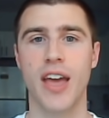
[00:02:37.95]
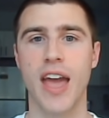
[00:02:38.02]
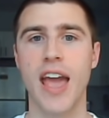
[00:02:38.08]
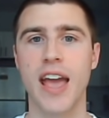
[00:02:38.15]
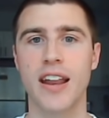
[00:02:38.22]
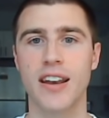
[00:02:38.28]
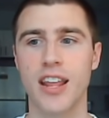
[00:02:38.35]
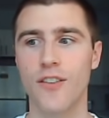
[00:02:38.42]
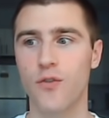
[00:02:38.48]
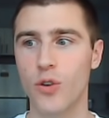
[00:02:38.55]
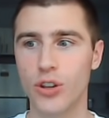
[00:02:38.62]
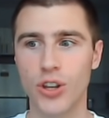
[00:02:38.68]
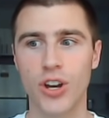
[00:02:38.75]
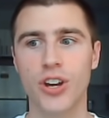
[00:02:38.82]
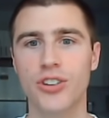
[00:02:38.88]
And if
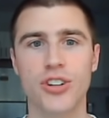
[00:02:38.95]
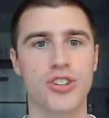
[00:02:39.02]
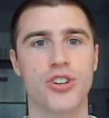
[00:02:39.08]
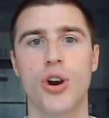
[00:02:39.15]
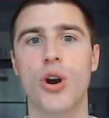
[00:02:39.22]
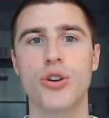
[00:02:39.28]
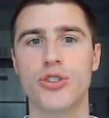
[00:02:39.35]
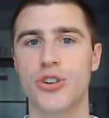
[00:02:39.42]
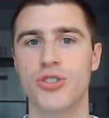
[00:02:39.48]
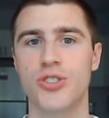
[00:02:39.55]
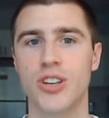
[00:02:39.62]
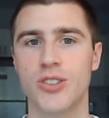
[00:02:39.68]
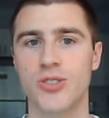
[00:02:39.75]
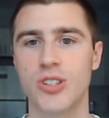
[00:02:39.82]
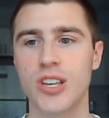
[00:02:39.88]
we look at the Chargers
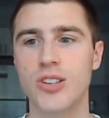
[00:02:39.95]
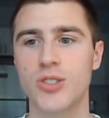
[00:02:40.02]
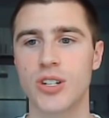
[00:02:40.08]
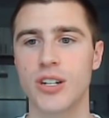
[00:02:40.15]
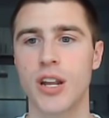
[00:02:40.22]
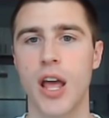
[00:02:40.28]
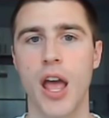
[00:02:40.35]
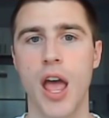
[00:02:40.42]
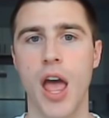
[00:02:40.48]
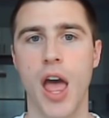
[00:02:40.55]
this season,